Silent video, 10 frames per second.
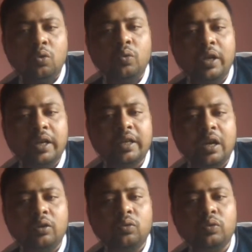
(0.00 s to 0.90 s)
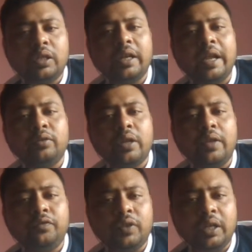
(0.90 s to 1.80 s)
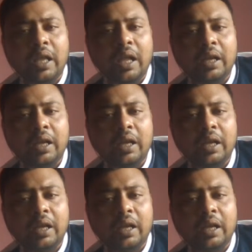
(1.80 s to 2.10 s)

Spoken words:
we're in going to go with the knight to f3,